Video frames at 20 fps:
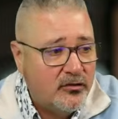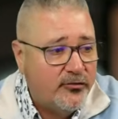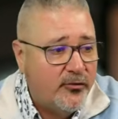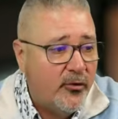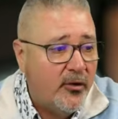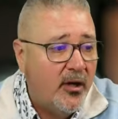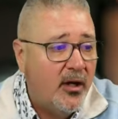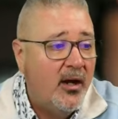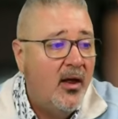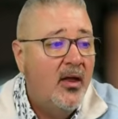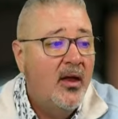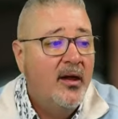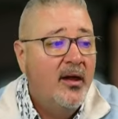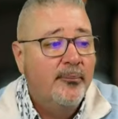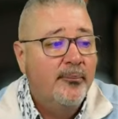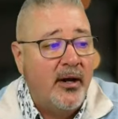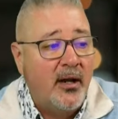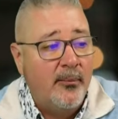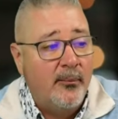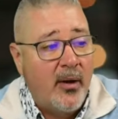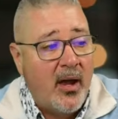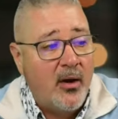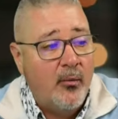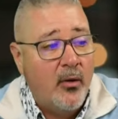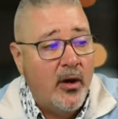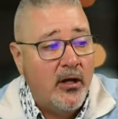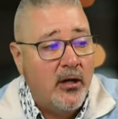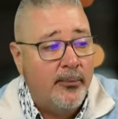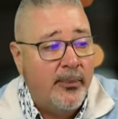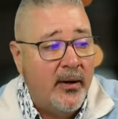for it, but it might
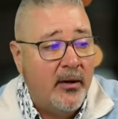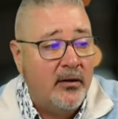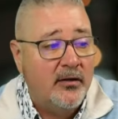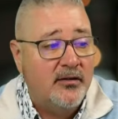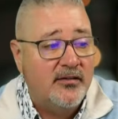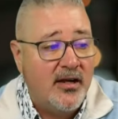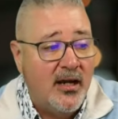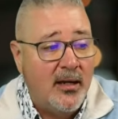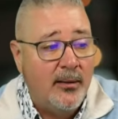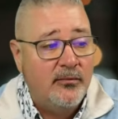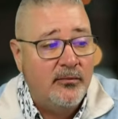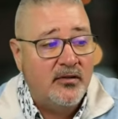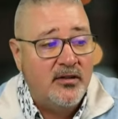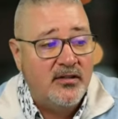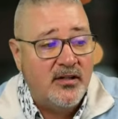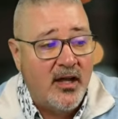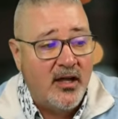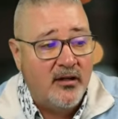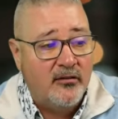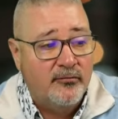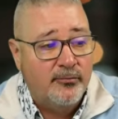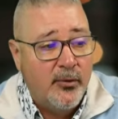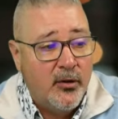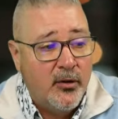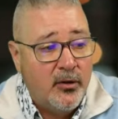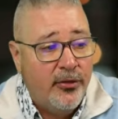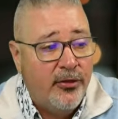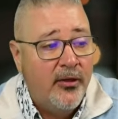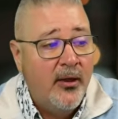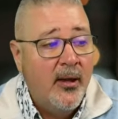want your parents' names and date of
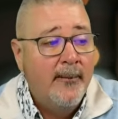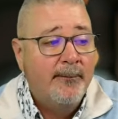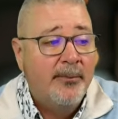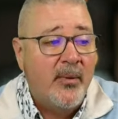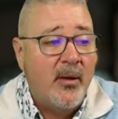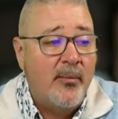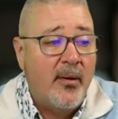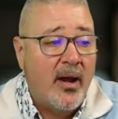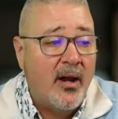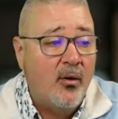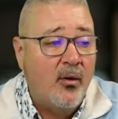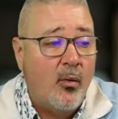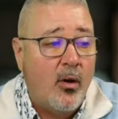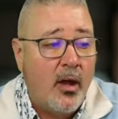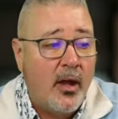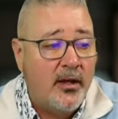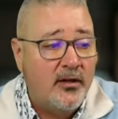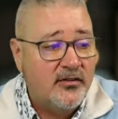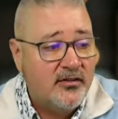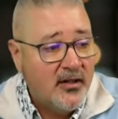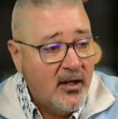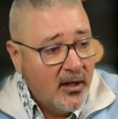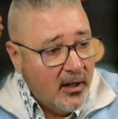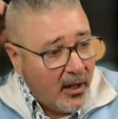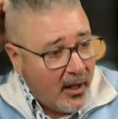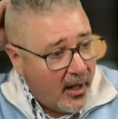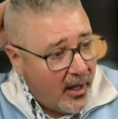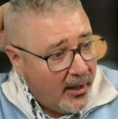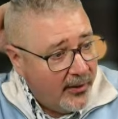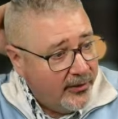birth. They might want
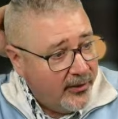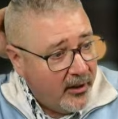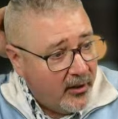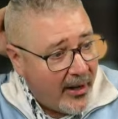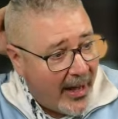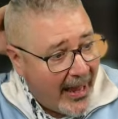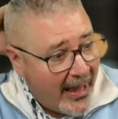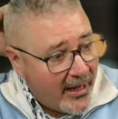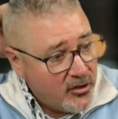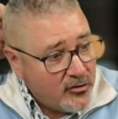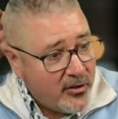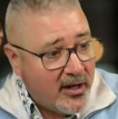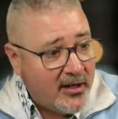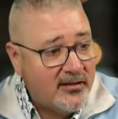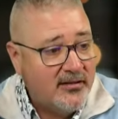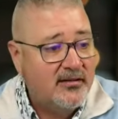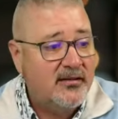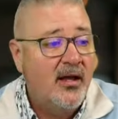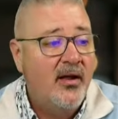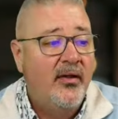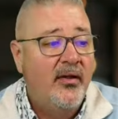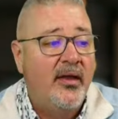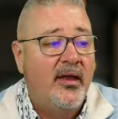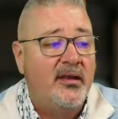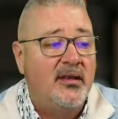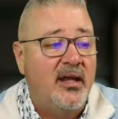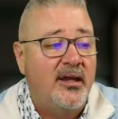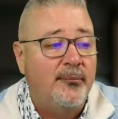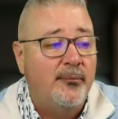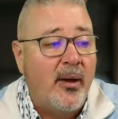their address,
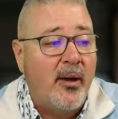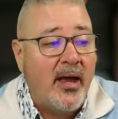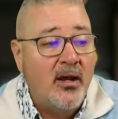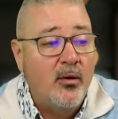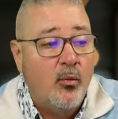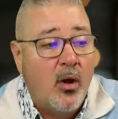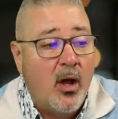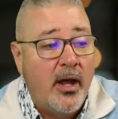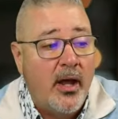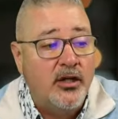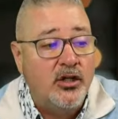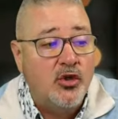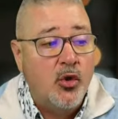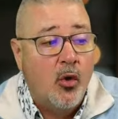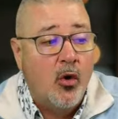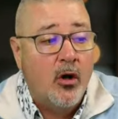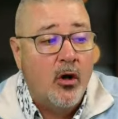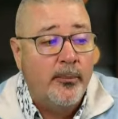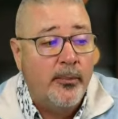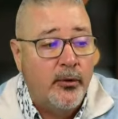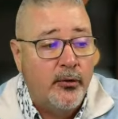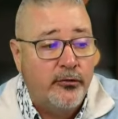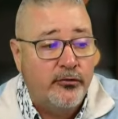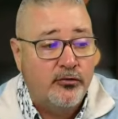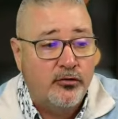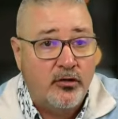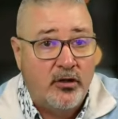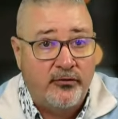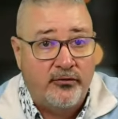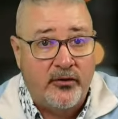and they might want your birth
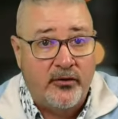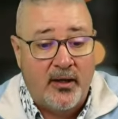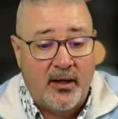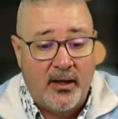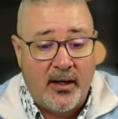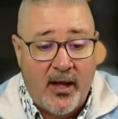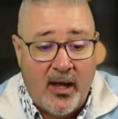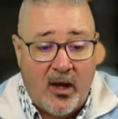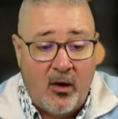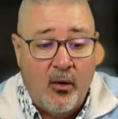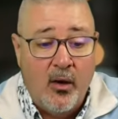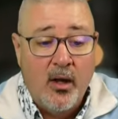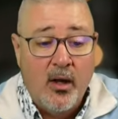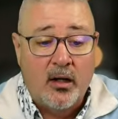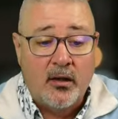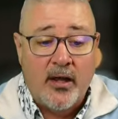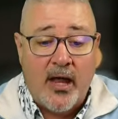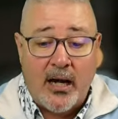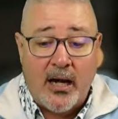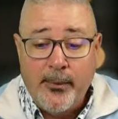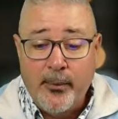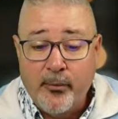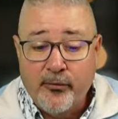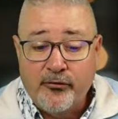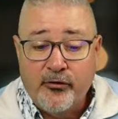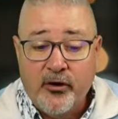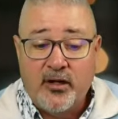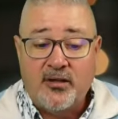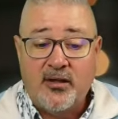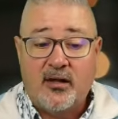certificate. Now, a lot of people
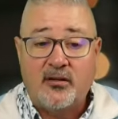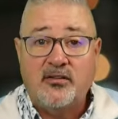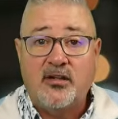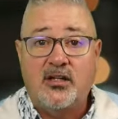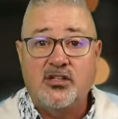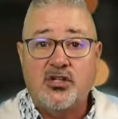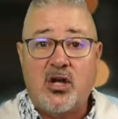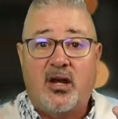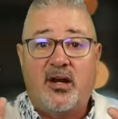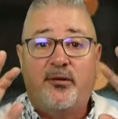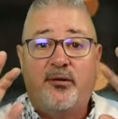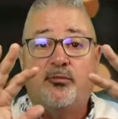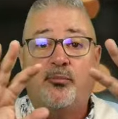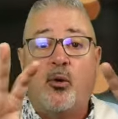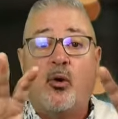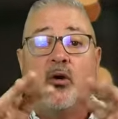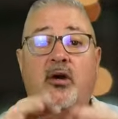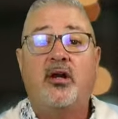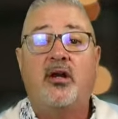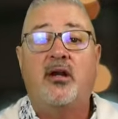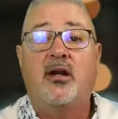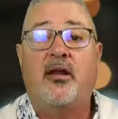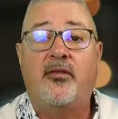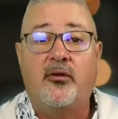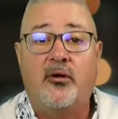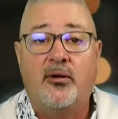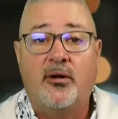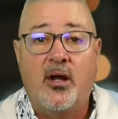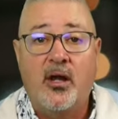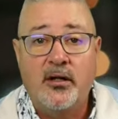freaked out saying, John, I was born in
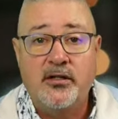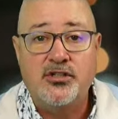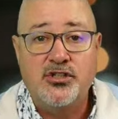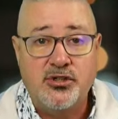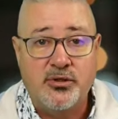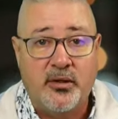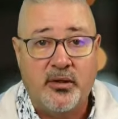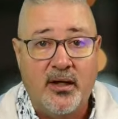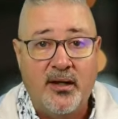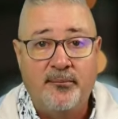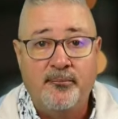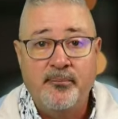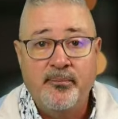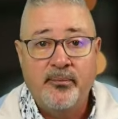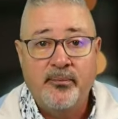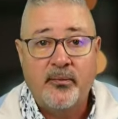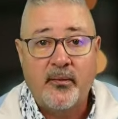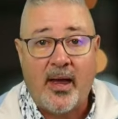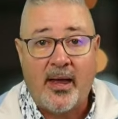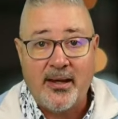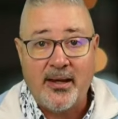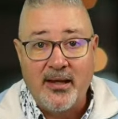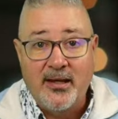another country. I can